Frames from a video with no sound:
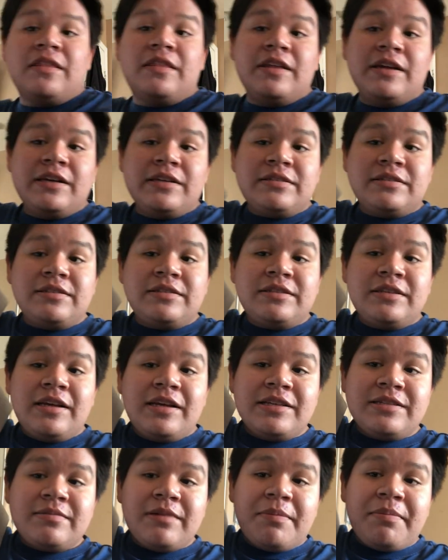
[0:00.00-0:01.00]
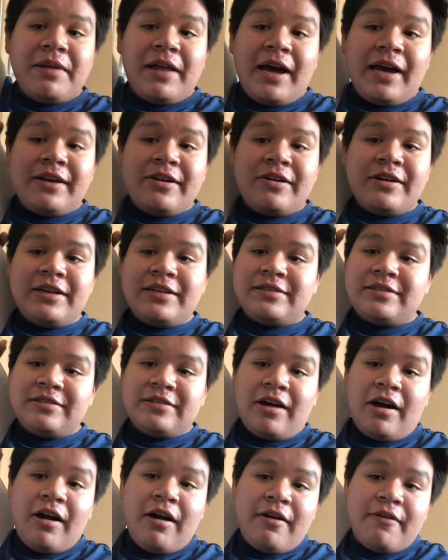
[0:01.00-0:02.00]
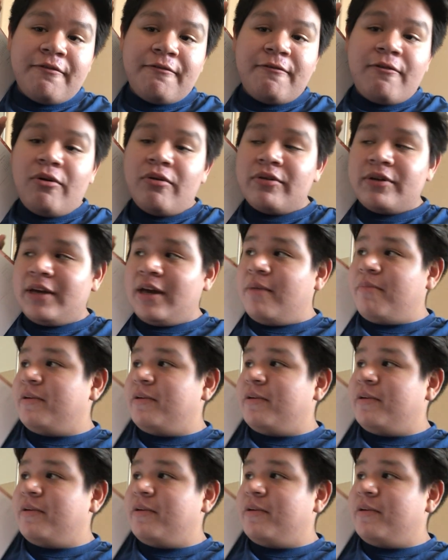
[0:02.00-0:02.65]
This is my planner. It's not full yet